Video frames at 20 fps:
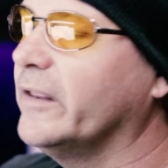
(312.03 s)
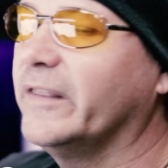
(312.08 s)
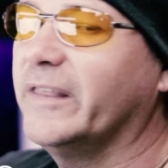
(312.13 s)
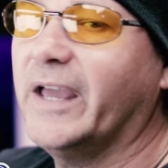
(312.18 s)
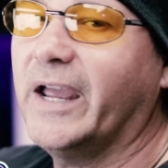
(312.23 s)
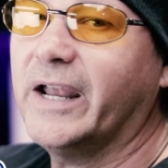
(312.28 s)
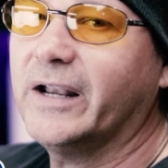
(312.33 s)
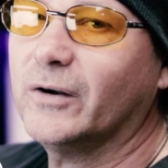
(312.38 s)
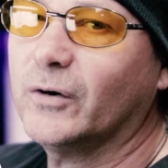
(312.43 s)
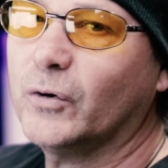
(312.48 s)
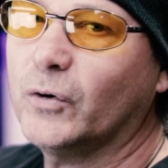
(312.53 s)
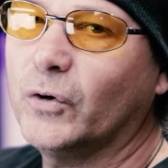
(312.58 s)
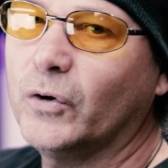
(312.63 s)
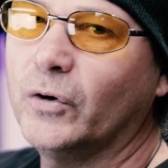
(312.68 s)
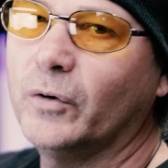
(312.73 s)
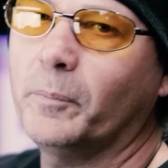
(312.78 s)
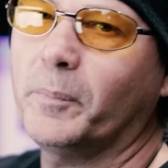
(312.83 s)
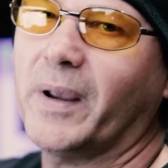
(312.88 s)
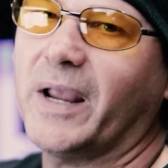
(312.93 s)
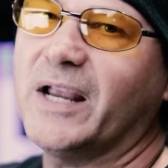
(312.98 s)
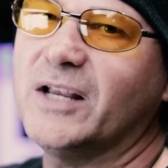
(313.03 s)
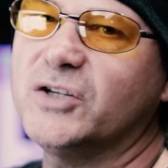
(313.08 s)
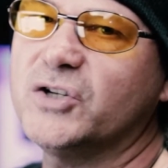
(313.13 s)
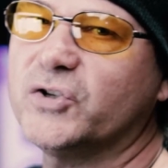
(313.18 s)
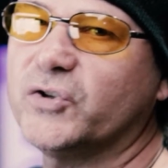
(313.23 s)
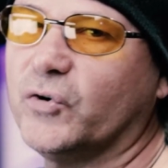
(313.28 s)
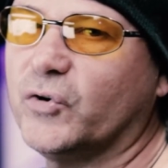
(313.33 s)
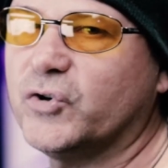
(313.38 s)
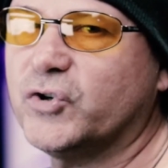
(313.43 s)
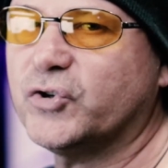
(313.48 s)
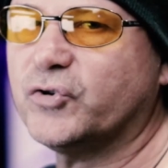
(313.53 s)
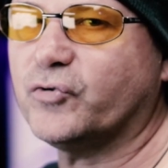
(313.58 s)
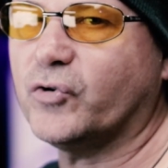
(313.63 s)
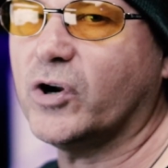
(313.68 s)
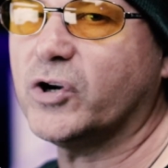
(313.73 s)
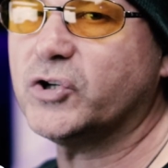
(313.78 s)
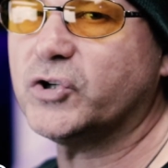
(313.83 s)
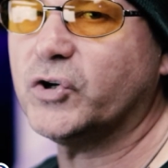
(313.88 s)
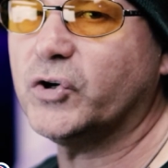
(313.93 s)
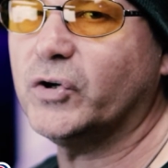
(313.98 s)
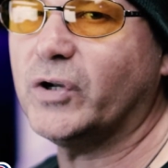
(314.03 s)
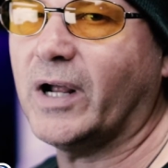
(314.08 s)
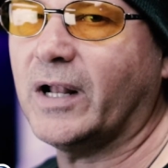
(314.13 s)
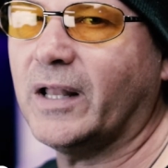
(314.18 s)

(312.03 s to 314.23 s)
that her pages are structured.